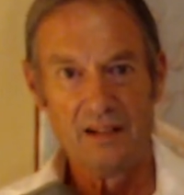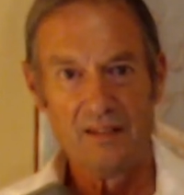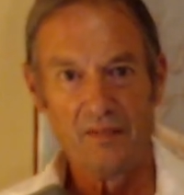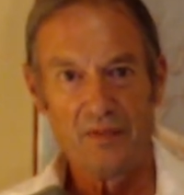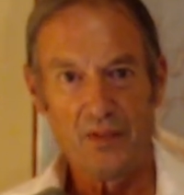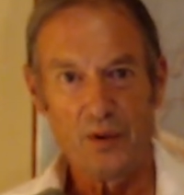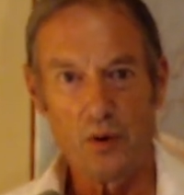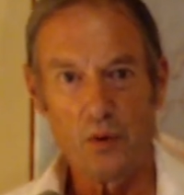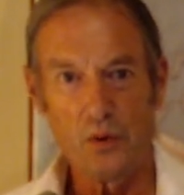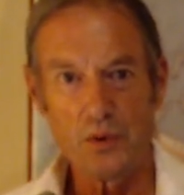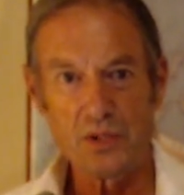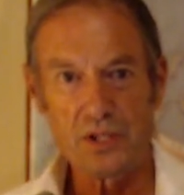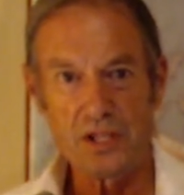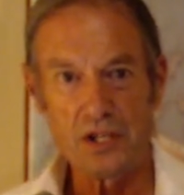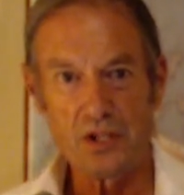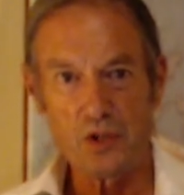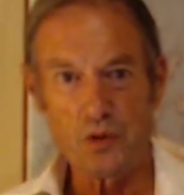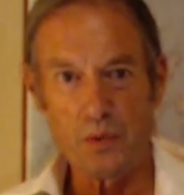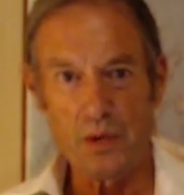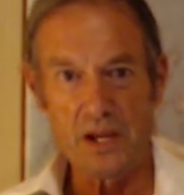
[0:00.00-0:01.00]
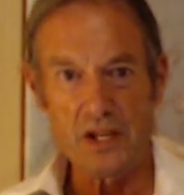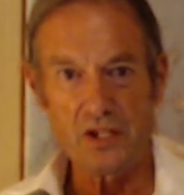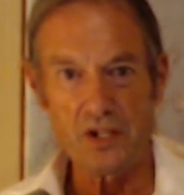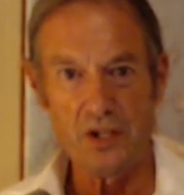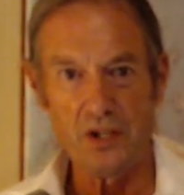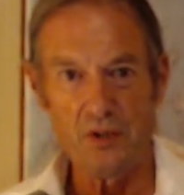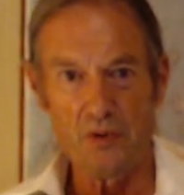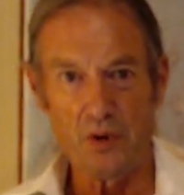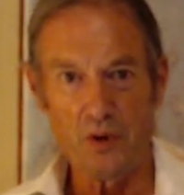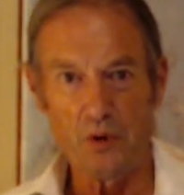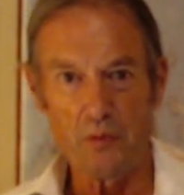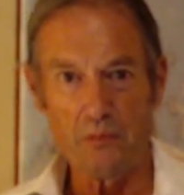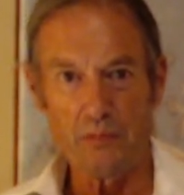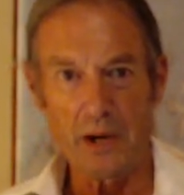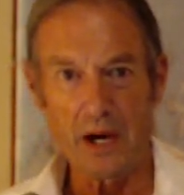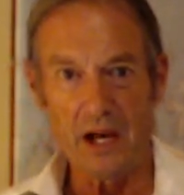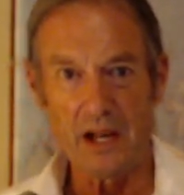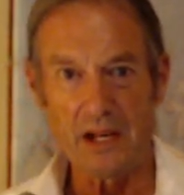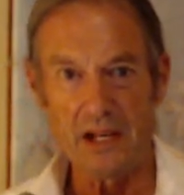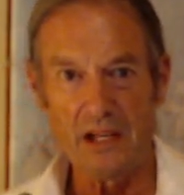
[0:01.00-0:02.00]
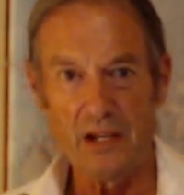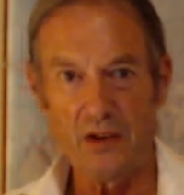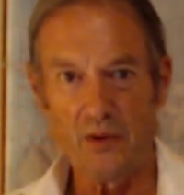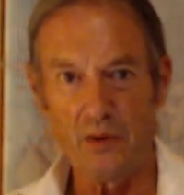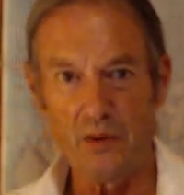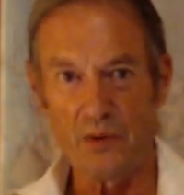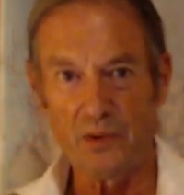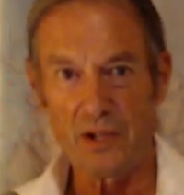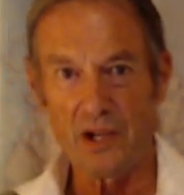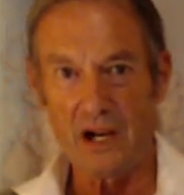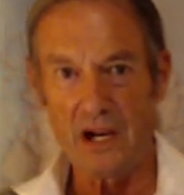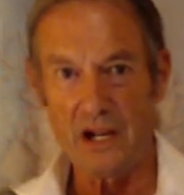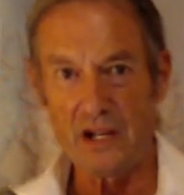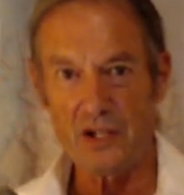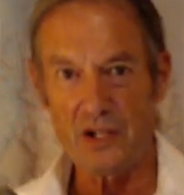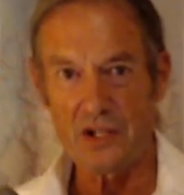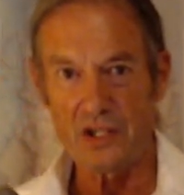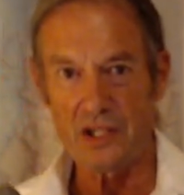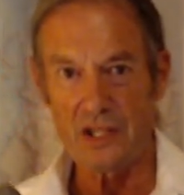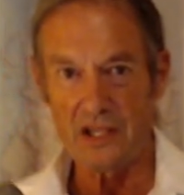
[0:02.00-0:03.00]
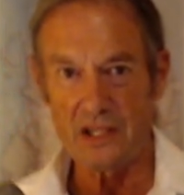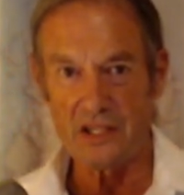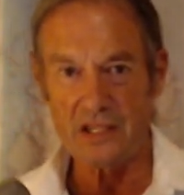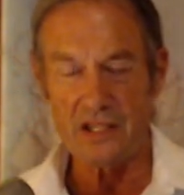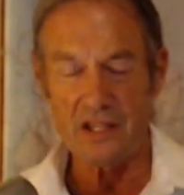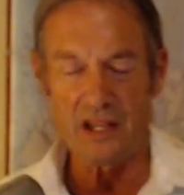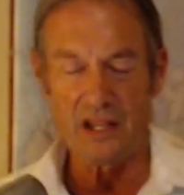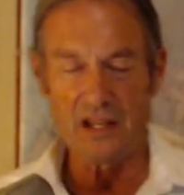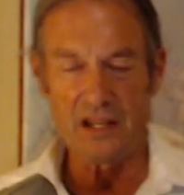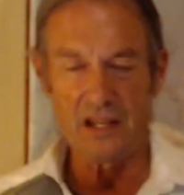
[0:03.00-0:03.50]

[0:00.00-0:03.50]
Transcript: the whole situation, your own body, your own consciousness than